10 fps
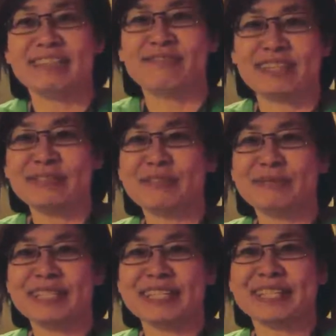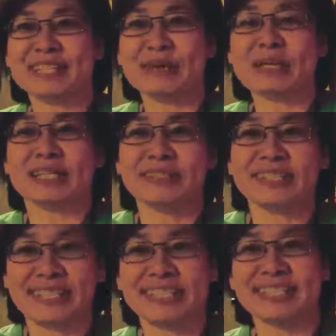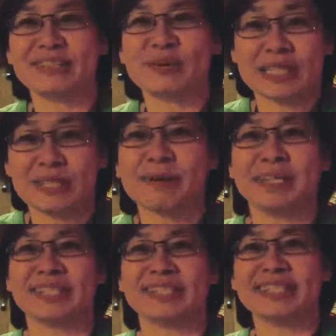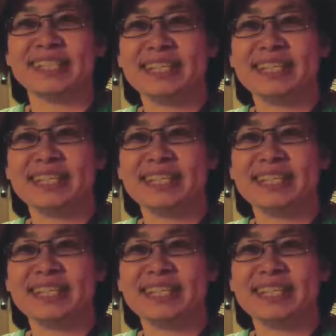The festival has been quite interesting, quite special.